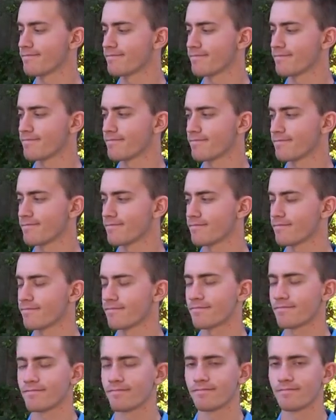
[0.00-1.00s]

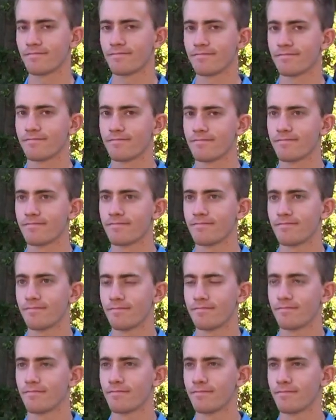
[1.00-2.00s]

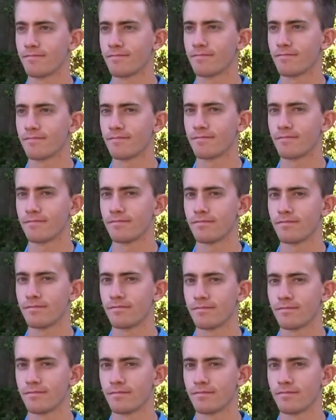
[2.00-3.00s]

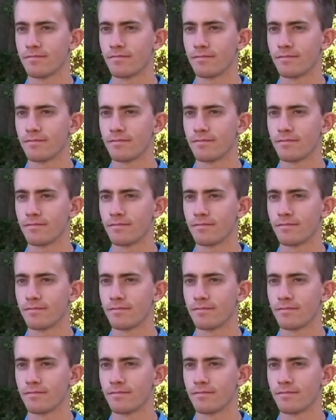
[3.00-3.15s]
No words are spoken by the person on screen.